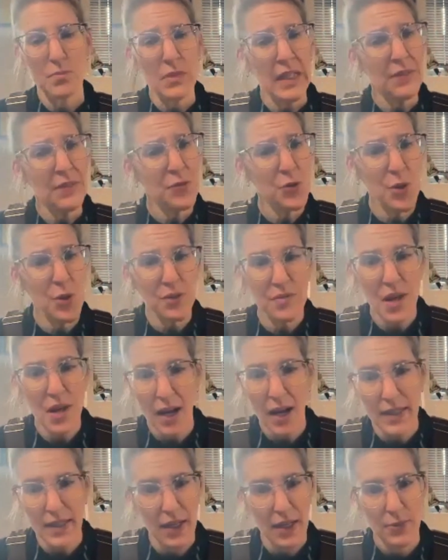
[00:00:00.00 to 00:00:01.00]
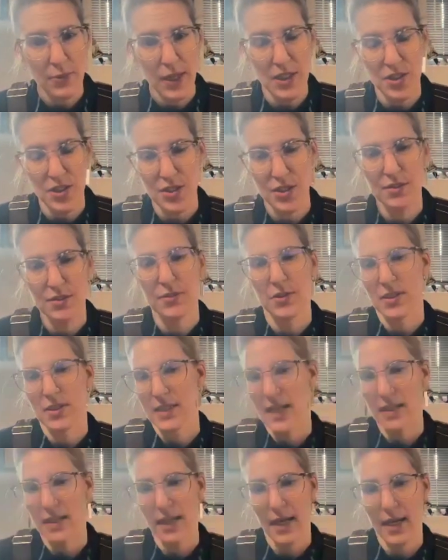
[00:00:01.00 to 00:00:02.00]
If you have not yet registered for
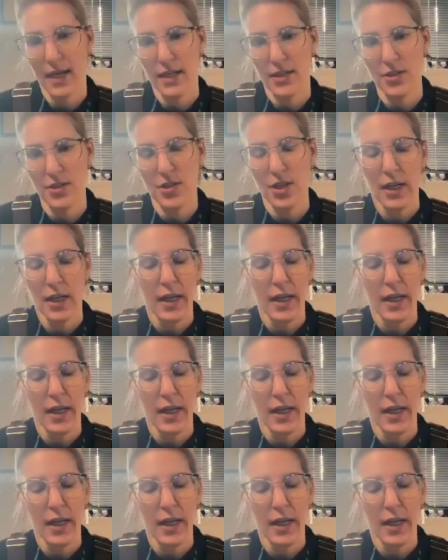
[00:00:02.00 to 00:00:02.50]
Cengage